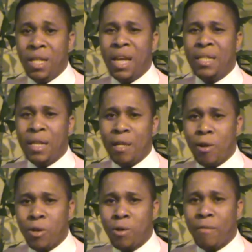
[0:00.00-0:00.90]
there's a
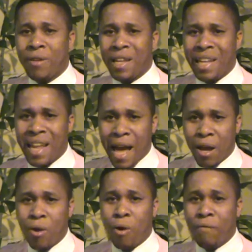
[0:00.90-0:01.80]
lot of
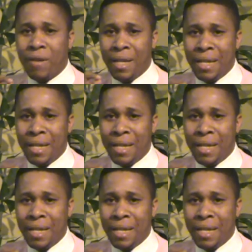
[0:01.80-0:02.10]
lack of